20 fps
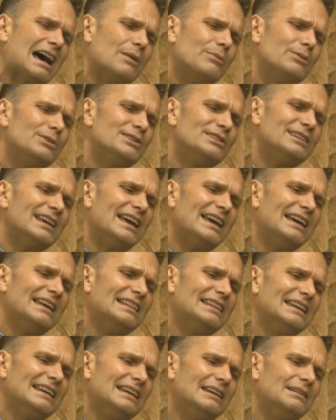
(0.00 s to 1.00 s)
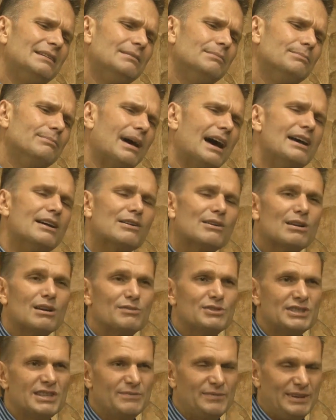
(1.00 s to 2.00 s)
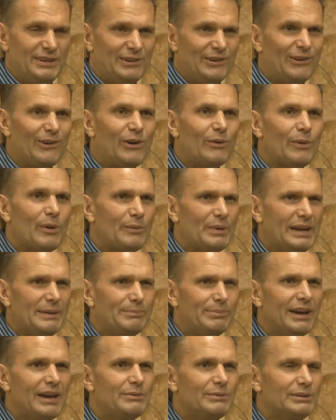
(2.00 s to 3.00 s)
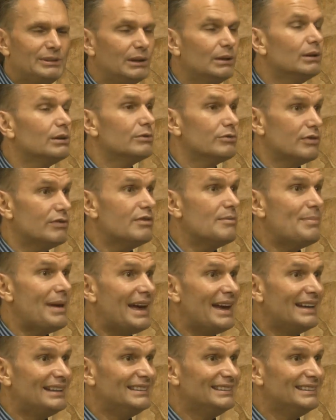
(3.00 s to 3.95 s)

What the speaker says: would say the Meyerhoff Symphony Hall when we played with the Little River Band.